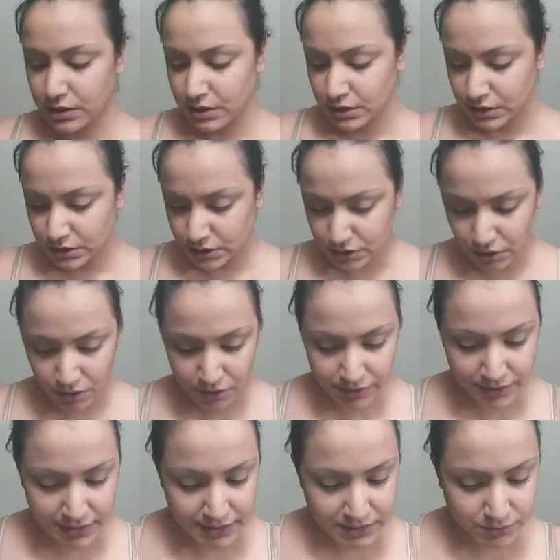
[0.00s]
So
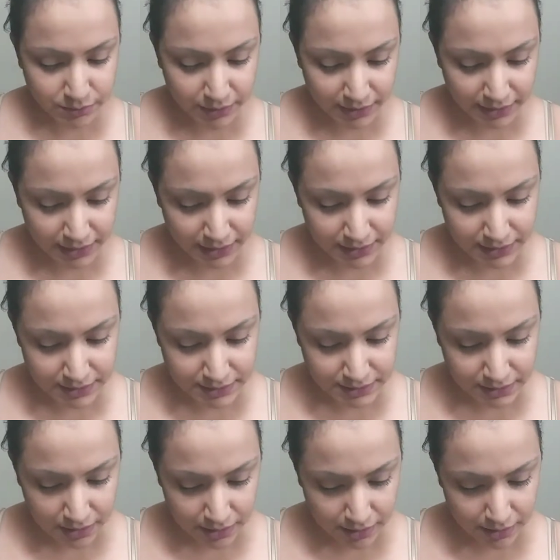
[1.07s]
this one is
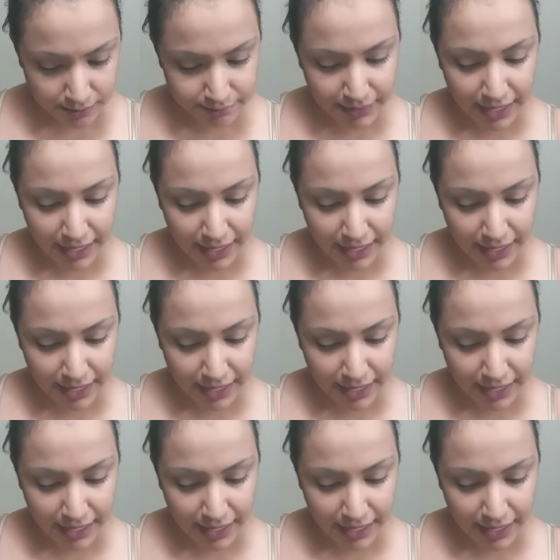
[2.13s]
um,